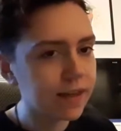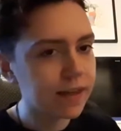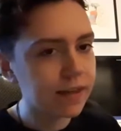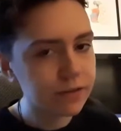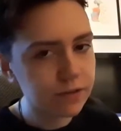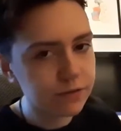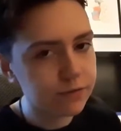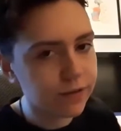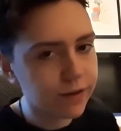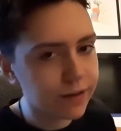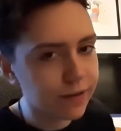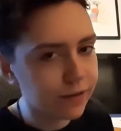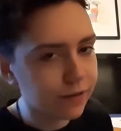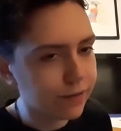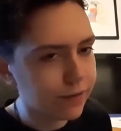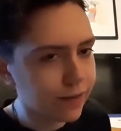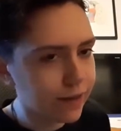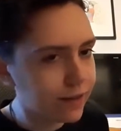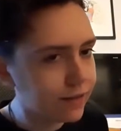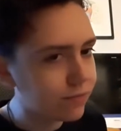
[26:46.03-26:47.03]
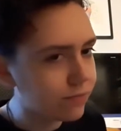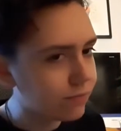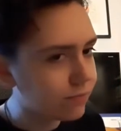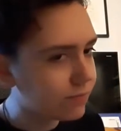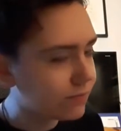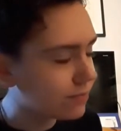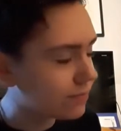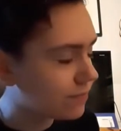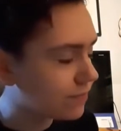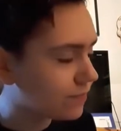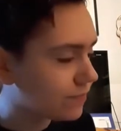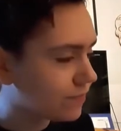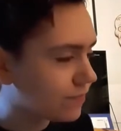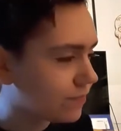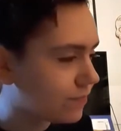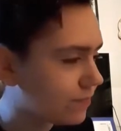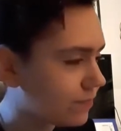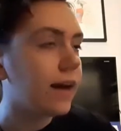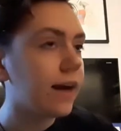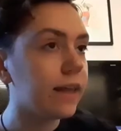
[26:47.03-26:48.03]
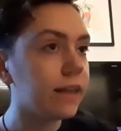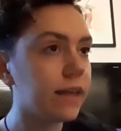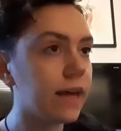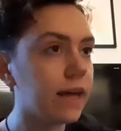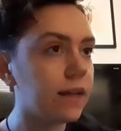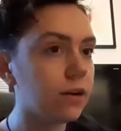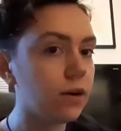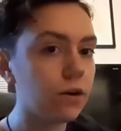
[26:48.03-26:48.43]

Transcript: it was a fun little thing. And then,